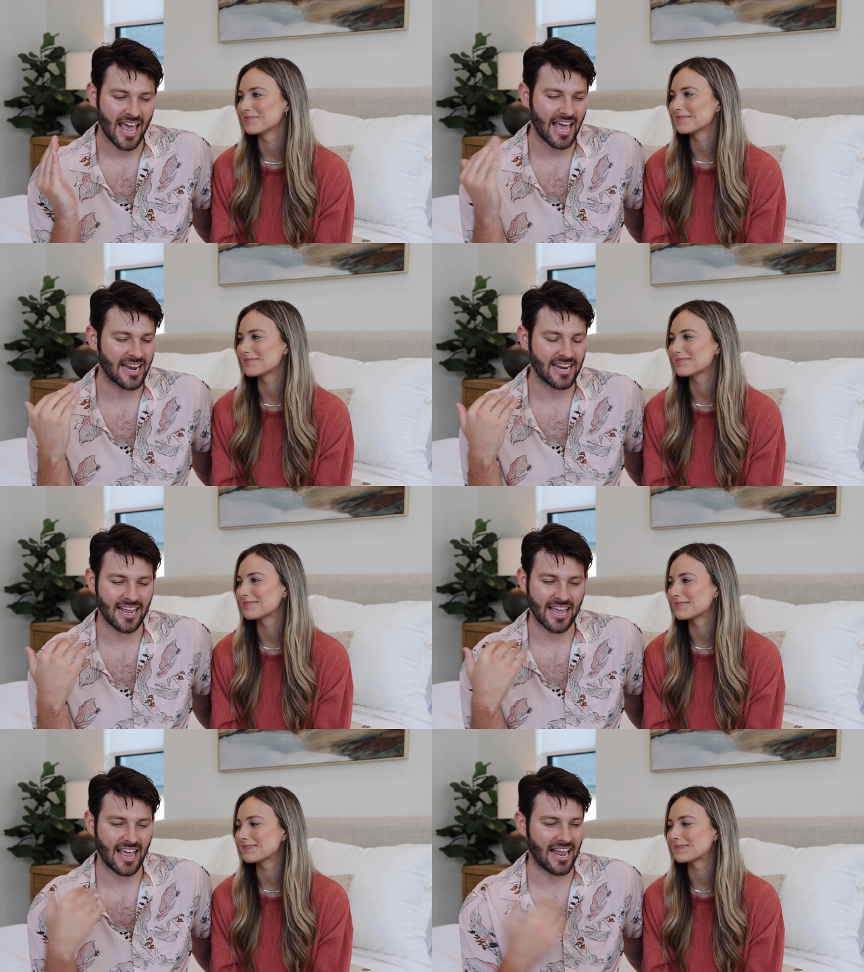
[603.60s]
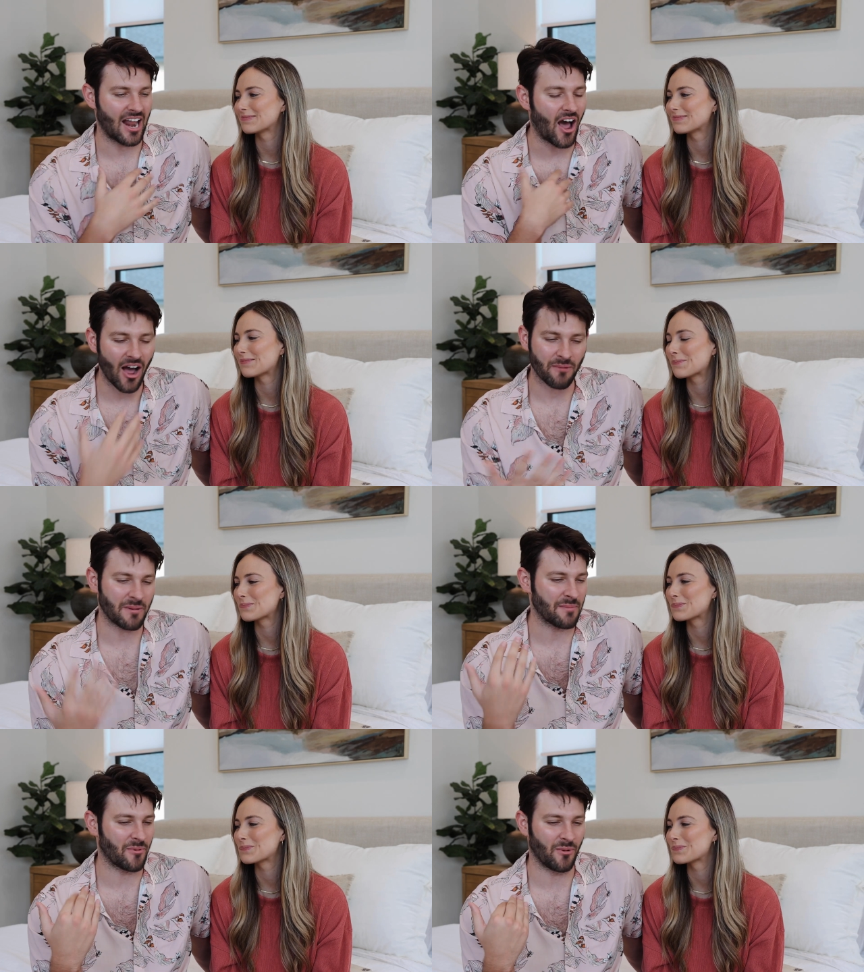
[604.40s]
Speaker 1: and and hug
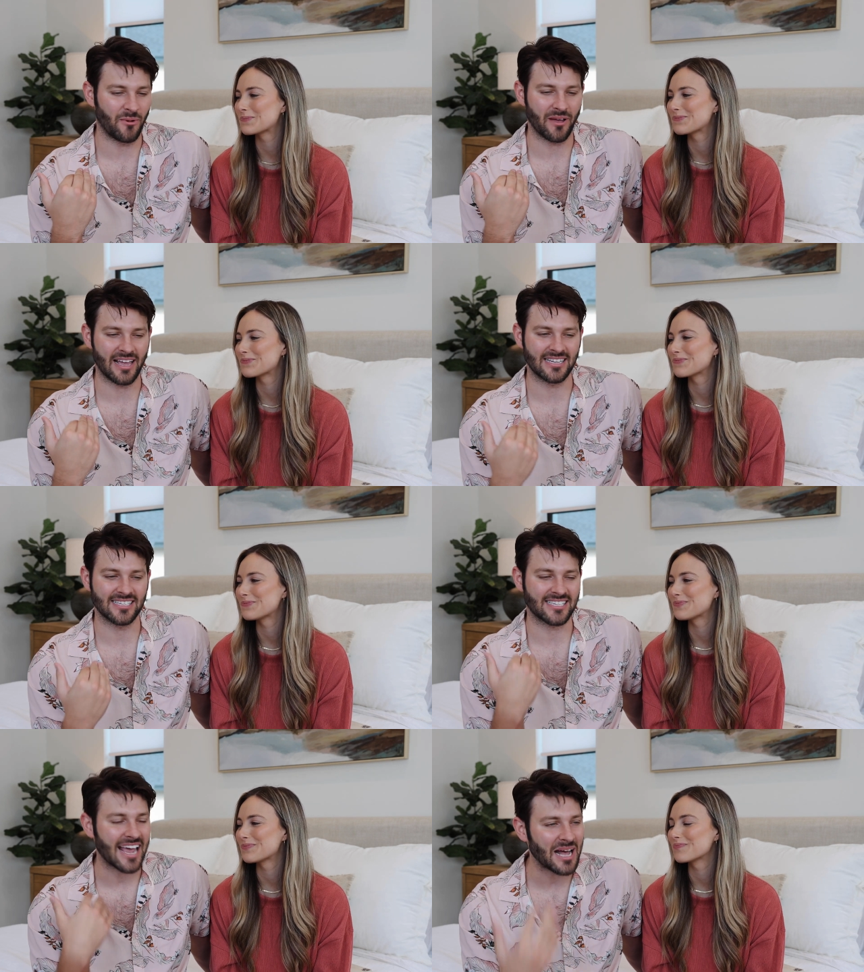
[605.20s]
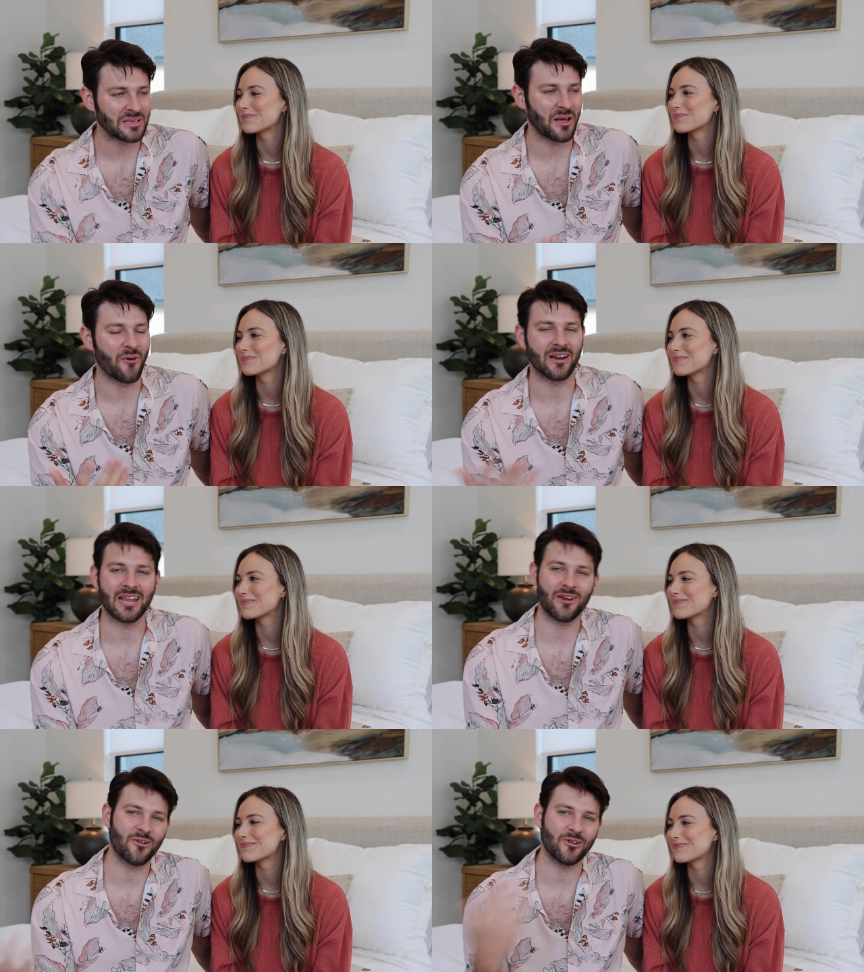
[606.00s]
people and say hello and
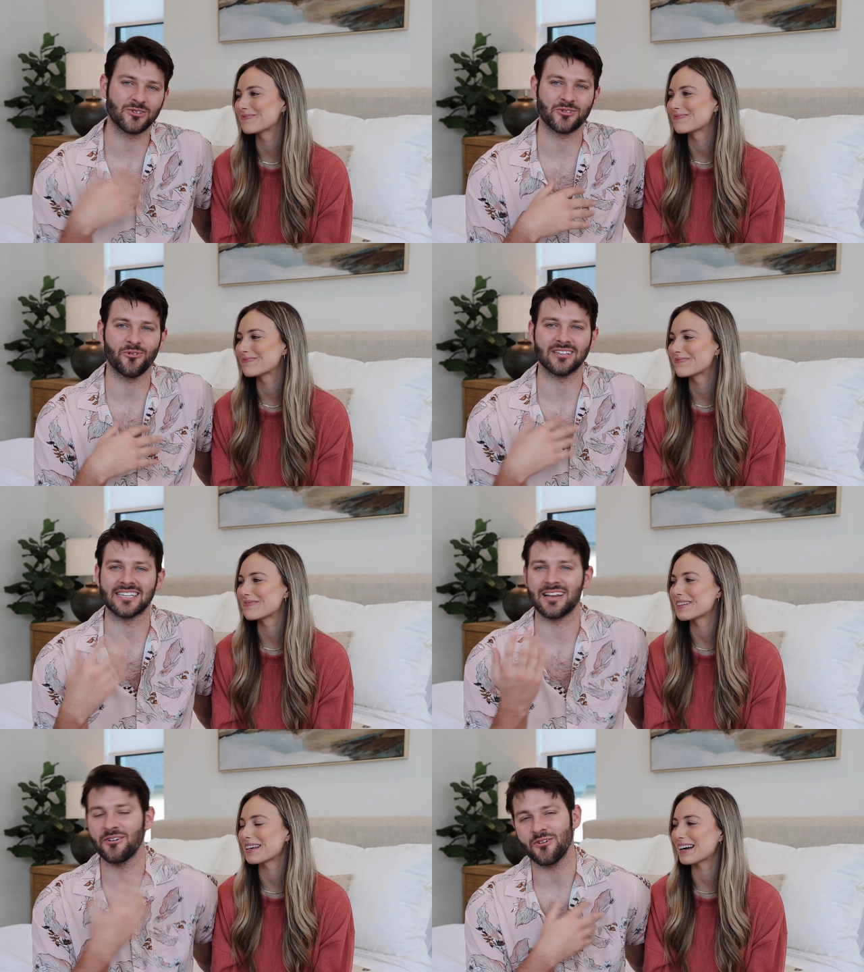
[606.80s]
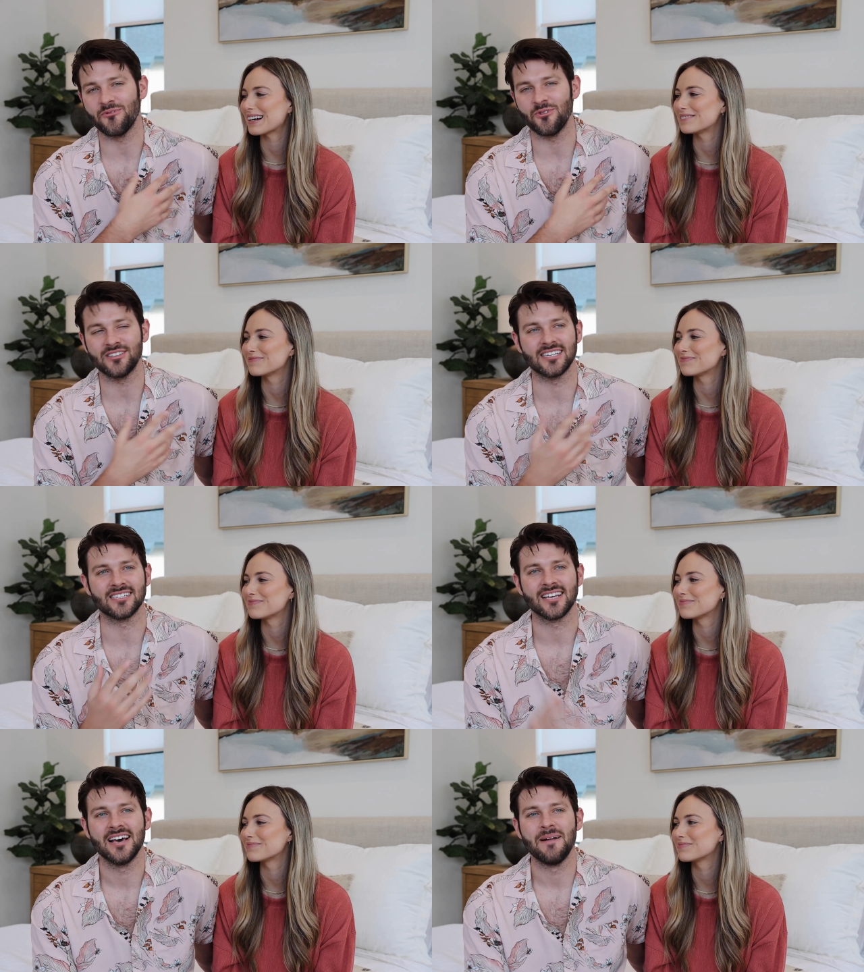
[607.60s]
hear your stories and hear your
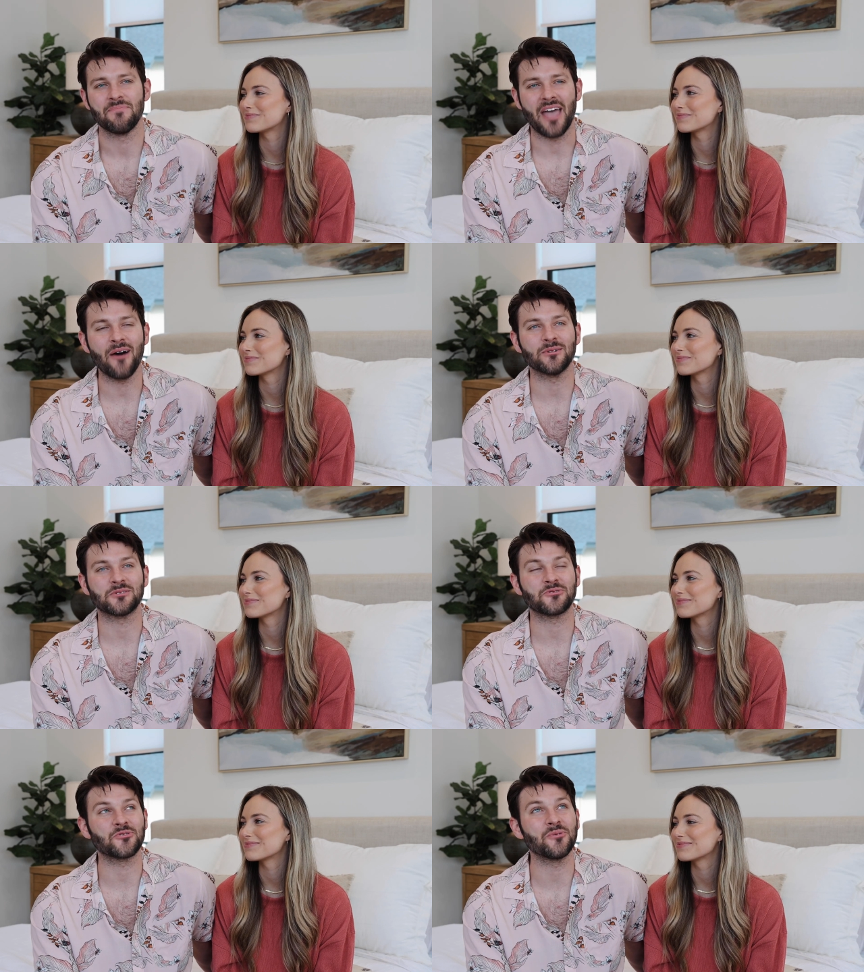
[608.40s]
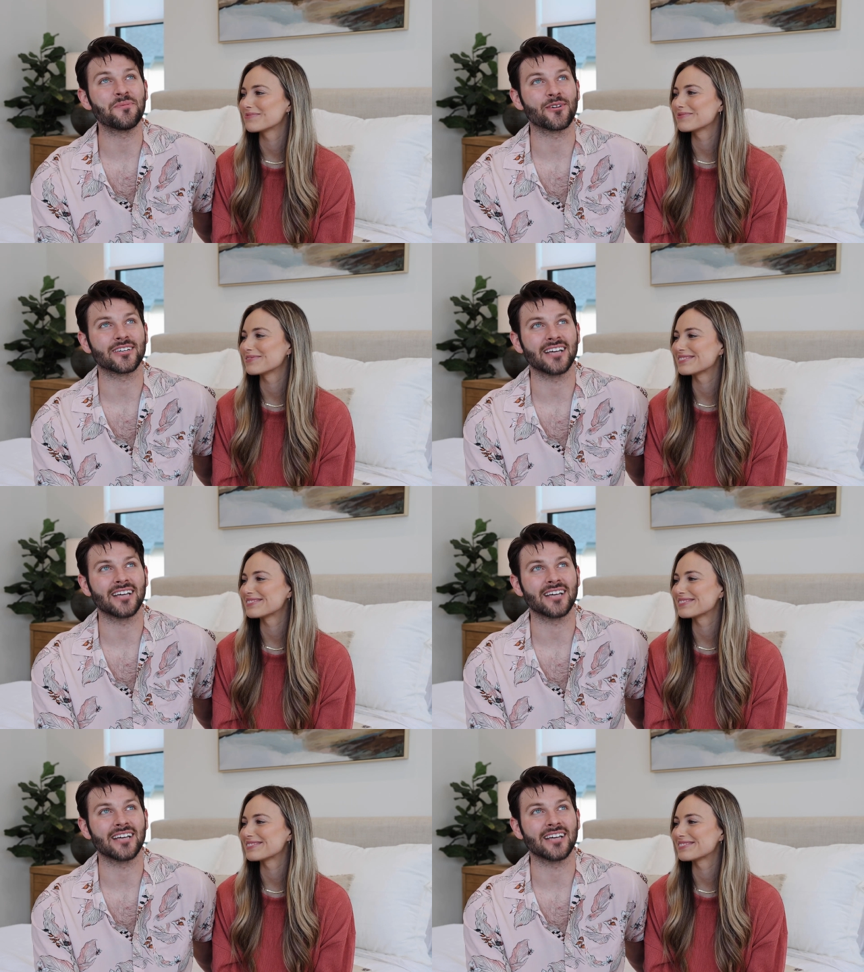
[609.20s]
voices. That was super